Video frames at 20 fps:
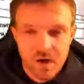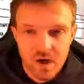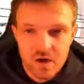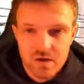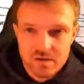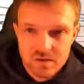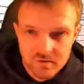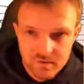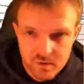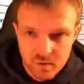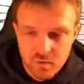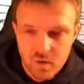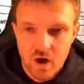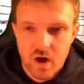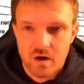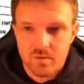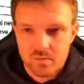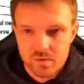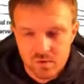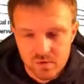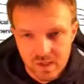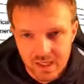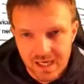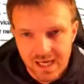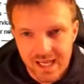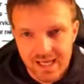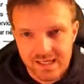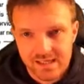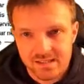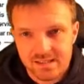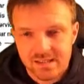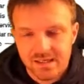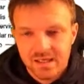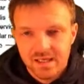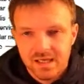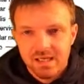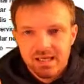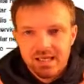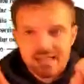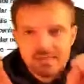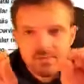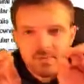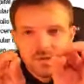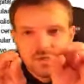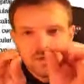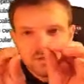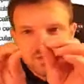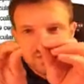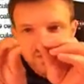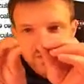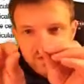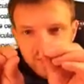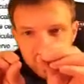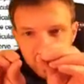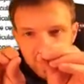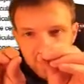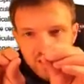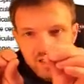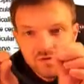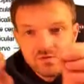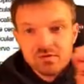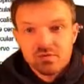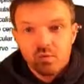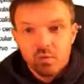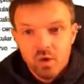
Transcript: parts of your arms or your legs. is because the nerves